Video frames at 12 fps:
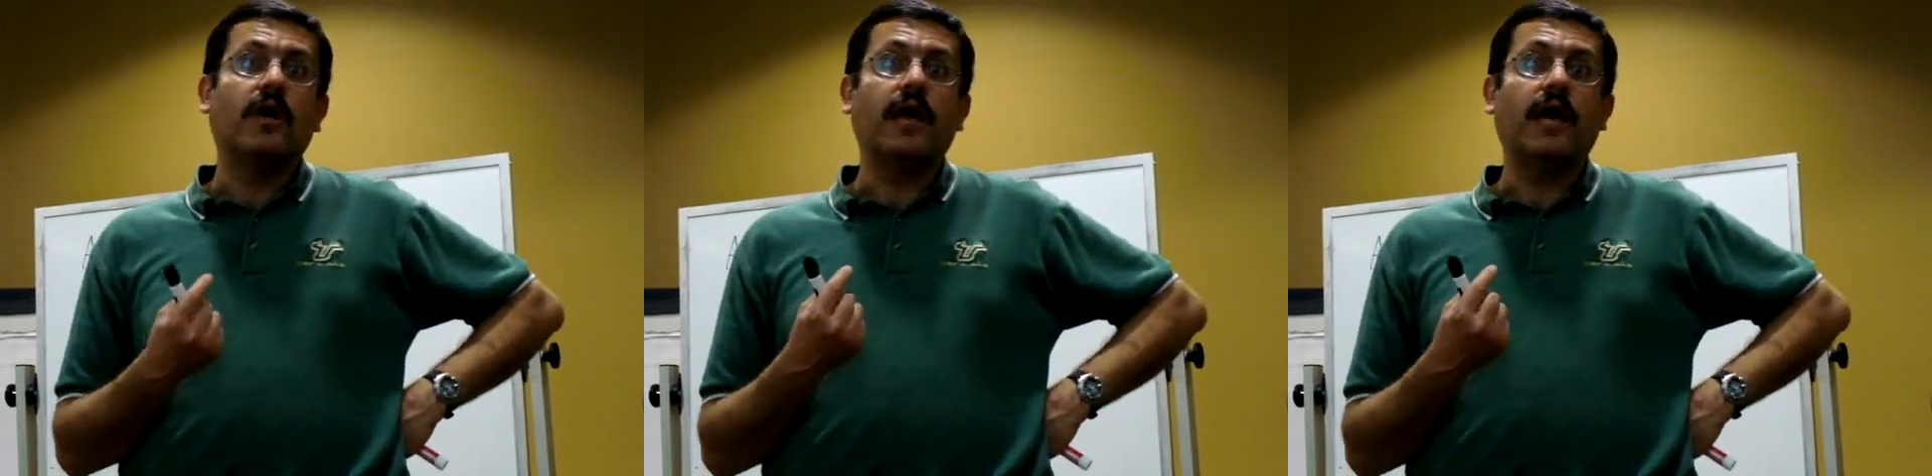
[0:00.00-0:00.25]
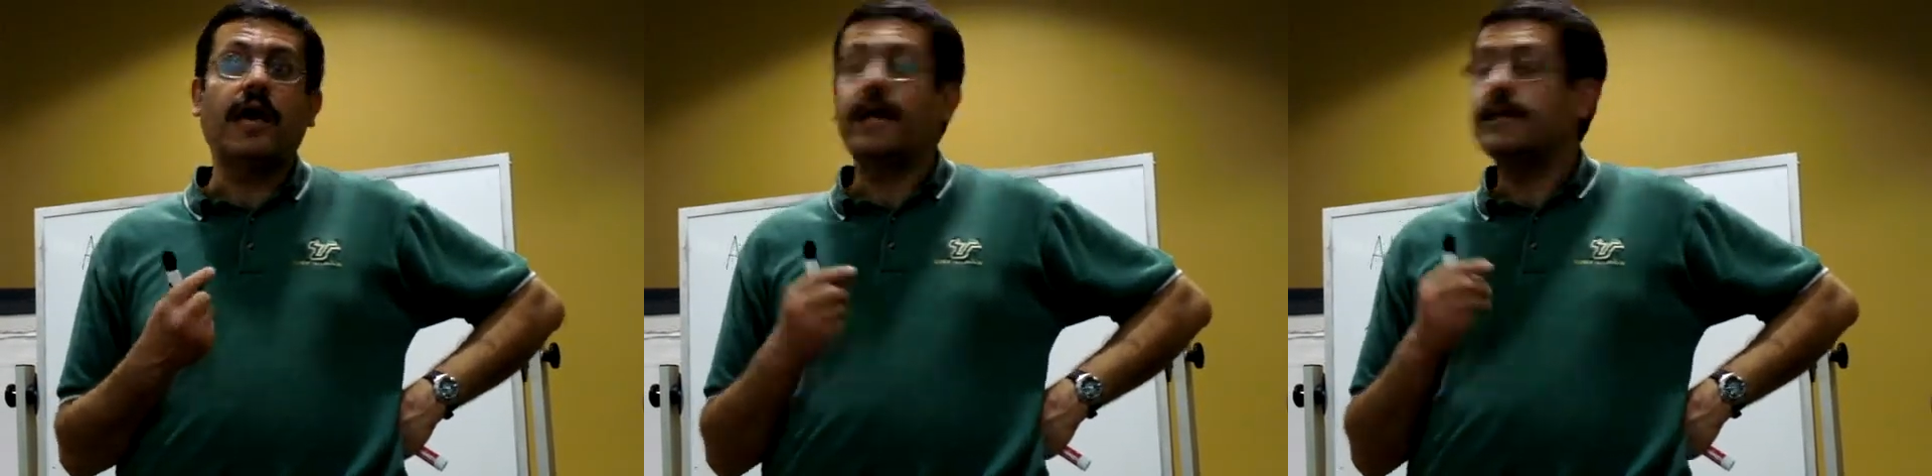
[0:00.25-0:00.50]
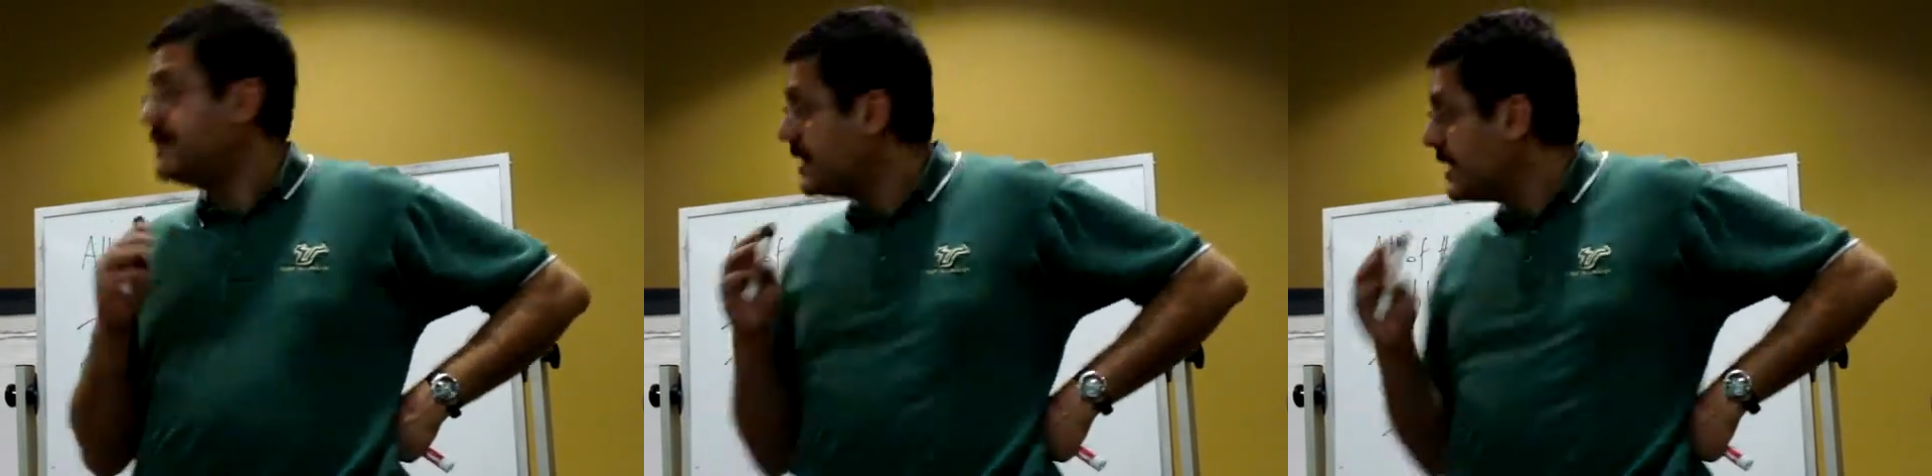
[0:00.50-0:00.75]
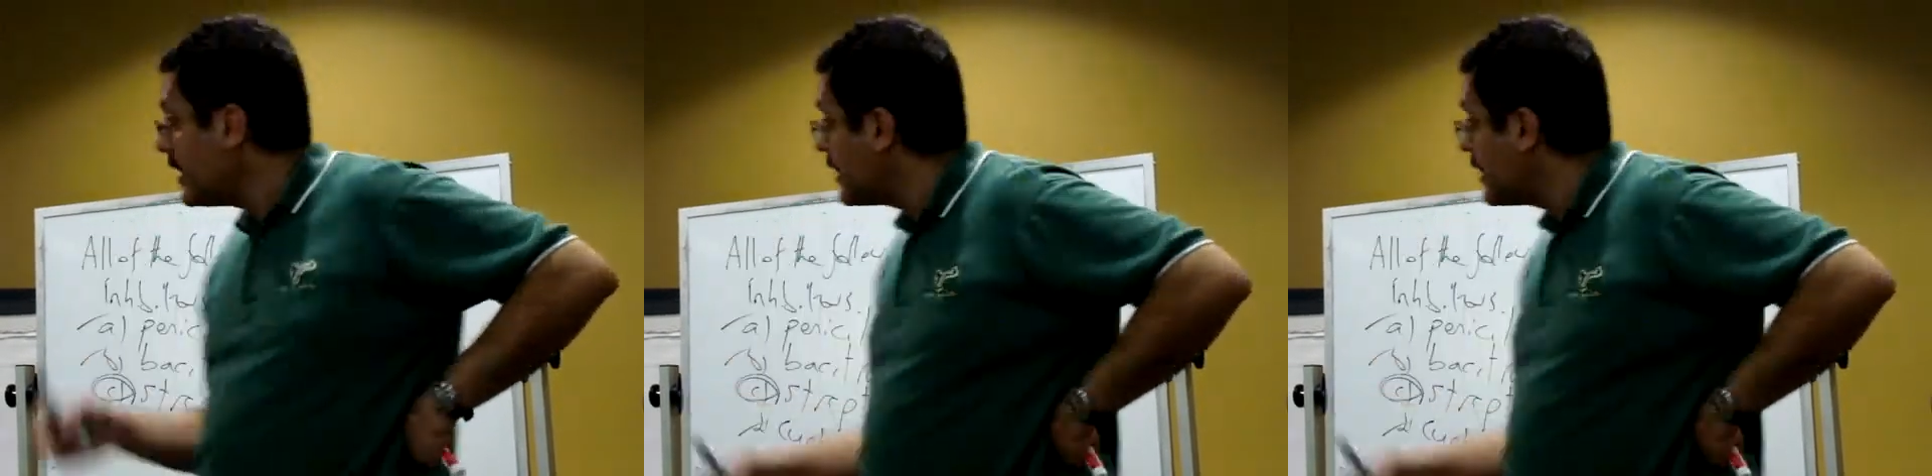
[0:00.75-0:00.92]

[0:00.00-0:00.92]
And they're going to